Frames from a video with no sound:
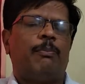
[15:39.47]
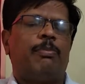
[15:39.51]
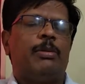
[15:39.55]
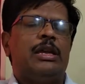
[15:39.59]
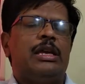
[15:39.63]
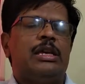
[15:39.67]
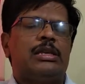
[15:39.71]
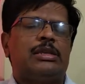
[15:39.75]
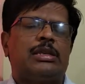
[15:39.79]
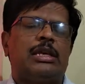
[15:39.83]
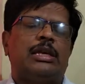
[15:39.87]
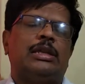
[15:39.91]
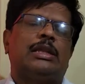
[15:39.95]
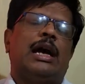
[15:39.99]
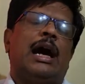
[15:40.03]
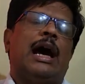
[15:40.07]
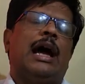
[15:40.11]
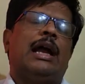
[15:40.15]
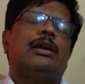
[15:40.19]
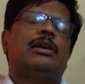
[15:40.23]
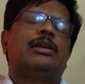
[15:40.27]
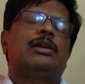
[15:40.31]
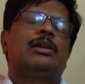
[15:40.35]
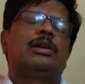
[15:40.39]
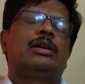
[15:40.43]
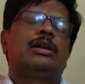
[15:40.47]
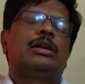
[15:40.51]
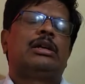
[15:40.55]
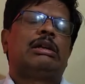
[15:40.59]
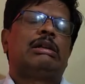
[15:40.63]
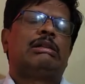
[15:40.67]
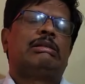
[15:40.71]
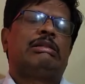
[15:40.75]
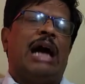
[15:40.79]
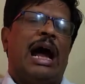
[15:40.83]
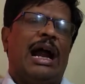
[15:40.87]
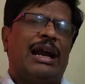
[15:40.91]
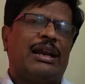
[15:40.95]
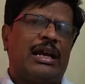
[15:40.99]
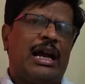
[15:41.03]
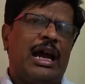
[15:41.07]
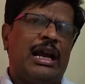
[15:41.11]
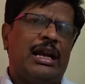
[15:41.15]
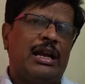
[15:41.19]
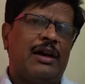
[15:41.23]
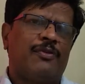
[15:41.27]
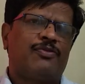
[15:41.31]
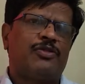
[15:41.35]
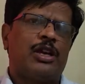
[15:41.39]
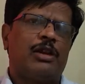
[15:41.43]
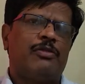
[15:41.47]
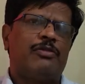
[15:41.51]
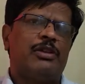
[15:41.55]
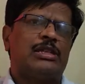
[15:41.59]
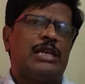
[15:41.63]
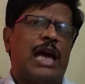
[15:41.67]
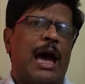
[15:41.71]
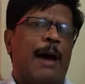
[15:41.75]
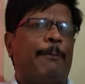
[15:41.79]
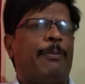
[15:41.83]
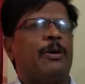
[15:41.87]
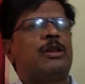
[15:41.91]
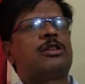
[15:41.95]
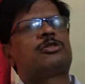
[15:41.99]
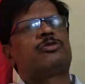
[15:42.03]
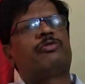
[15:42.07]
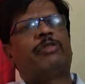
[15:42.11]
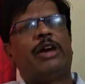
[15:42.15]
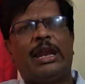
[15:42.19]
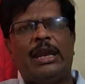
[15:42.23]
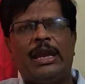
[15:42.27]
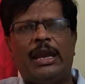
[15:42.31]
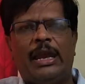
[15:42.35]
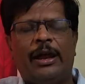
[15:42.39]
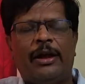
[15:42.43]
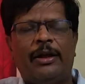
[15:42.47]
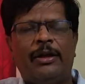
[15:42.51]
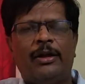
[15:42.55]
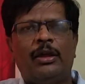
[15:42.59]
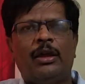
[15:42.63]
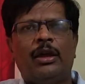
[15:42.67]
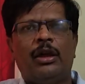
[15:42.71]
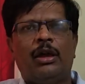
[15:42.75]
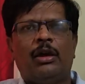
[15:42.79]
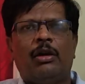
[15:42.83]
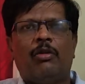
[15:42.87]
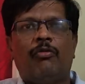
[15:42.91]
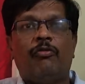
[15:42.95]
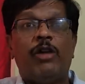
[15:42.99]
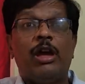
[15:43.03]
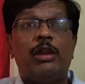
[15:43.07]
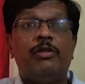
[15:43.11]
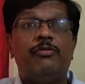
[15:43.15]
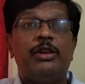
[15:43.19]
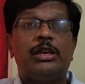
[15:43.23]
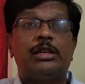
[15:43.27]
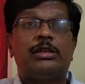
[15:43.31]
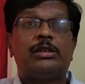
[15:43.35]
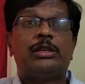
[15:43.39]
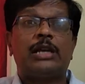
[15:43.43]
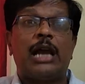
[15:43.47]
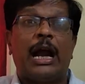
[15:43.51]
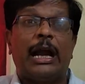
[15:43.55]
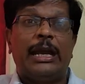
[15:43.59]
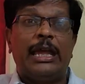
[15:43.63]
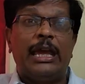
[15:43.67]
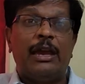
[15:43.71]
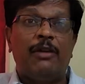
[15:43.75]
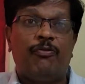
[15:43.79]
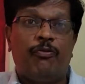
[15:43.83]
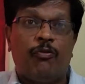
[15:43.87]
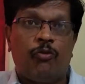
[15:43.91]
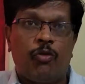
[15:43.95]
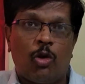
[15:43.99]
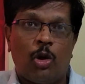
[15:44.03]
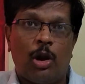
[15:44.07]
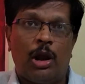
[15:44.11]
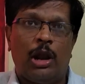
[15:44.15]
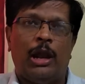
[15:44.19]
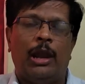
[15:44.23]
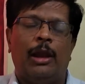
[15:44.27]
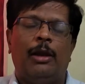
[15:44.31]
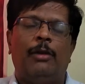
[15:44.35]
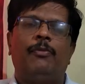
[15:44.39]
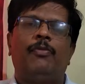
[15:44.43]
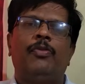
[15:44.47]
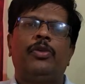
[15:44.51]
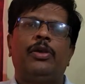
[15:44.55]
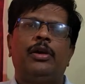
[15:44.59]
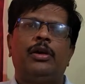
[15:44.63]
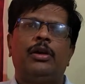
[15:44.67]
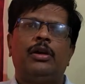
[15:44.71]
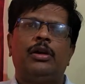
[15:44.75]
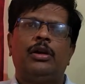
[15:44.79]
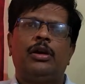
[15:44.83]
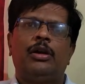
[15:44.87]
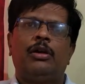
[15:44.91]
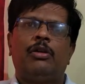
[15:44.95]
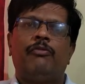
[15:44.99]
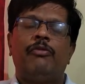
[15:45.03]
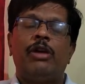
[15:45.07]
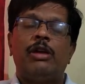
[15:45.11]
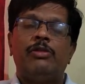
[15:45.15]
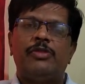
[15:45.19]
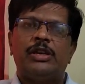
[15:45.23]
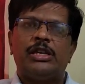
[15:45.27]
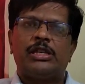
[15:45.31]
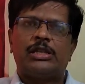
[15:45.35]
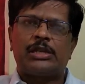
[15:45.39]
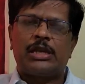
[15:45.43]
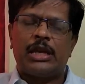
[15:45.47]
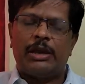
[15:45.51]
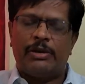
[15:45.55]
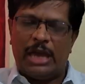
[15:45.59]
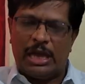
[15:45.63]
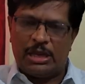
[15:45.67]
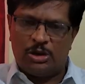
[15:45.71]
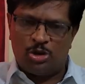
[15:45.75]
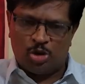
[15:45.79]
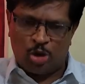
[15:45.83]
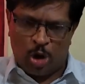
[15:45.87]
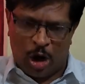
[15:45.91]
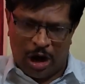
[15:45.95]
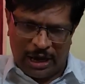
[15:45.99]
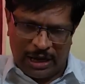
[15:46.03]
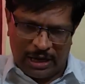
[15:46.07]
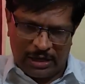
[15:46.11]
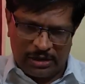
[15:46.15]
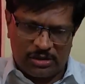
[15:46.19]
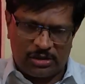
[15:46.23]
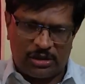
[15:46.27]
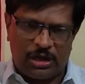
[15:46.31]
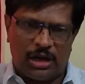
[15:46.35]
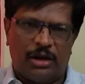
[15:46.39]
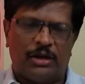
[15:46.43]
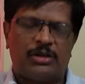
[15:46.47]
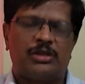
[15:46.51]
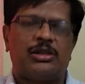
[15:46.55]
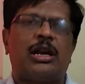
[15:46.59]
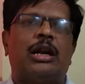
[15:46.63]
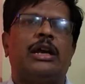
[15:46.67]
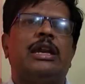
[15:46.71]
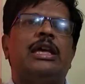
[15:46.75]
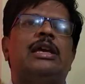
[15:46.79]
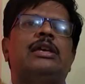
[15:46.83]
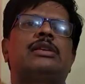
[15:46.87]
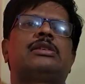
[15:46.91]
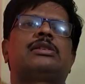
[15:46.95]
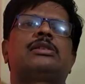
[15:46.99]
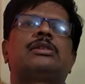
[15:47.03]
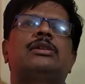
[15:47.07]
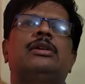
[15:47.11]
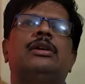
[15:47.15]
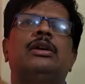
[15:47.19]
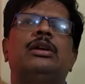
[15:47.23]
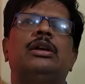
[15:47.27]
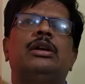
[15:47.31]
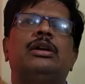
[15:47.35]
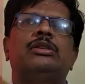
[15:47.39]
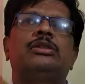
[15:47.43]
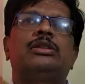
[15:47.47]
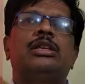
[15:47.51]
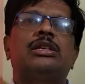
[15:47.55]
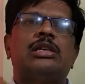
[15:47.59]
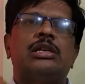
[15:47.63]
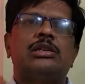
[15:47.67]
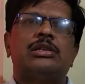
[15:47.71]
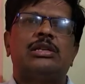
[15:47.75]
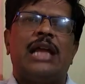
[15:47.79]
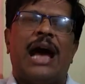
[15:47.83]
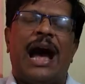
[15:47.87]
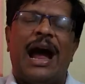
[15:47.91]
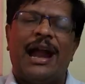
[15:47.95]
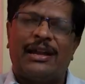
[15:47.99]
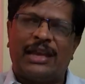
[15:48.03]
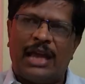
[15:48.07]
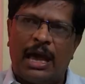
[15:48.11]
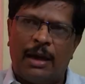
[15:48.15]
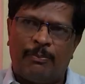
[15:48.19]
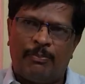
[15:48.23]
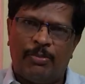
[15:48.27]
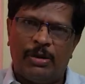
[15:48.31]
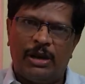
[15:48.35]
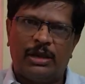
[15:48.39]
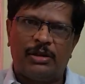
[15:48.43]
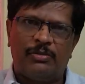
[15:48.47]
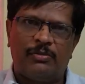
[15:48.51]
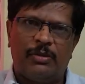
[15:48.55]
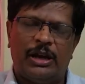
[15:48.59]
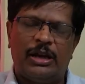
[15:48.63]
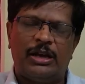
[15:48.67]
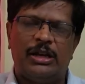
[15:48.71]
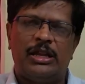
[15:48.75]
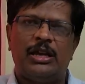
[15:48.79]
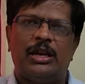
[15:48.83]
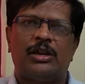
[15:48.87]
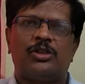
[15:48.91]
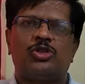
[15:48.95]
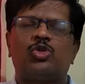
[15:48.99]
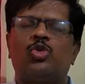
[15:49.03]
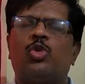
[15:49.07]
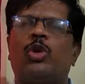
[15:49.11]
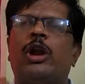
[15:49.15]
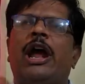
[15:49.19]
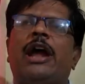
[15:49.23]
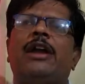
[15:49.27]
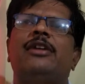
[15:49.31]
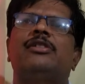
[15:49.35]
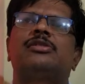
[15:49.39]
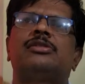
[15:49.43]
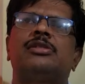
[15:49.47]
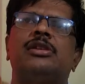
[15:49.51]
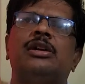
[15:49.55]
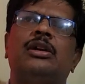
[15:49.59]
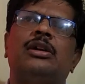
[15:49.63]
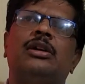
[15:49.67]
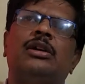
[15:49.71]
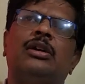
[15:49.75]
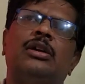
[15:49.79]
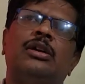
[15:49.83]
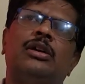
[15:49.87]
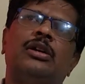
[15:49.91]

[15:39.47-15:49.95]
Please see that. That kind of service happens when we study full, when we enjoying studies. This is not happening, my dear students.